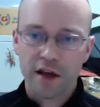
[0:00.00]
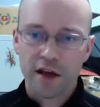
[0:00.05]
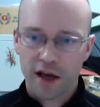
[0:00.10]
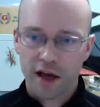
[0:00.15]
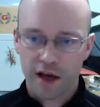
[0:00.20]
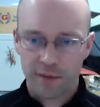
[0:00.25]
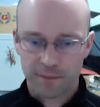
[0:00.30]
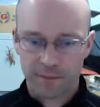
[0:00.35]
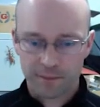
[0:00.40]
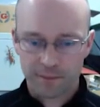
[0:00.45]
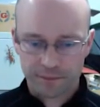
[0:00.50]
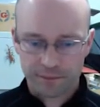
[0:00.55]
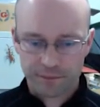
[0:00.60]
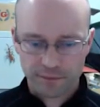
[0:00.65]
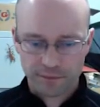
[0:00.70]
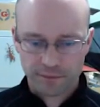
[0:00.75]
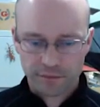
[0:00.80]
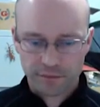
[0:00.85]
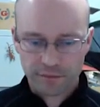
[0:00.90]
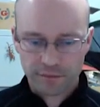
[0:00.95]
and
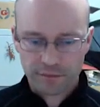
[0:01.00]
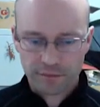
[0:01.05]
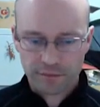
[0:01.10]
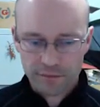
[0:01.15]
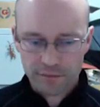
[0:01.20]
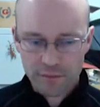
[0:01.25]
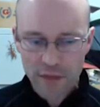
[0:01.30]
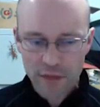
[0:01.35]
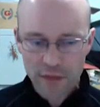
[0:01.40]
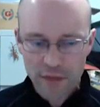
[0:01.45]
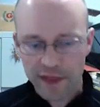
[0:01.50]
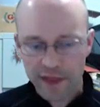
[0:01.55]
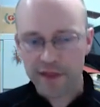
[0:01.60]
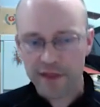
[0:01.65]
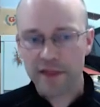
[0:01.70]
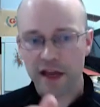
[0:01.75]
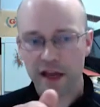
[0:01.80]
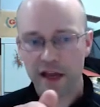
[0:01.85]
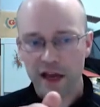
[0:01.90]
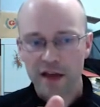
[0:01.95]
then
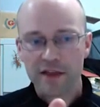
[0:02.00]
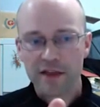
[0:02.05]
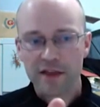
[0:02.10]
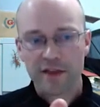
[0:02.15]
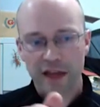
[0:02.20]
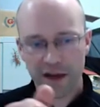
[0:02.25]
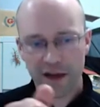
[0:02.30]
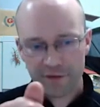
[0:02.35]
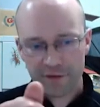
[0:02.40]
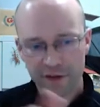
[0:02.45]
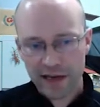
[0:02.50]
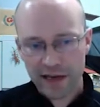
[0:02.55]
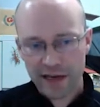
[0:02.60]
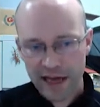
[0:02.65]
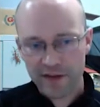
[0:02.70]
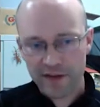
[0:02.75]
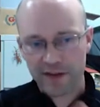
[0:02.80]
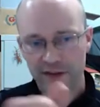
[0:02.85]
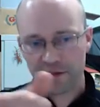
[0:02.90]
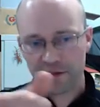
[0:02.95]
they have to
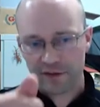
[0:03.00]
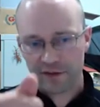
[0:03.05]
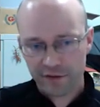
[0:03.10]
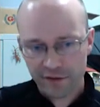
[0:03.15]
lay these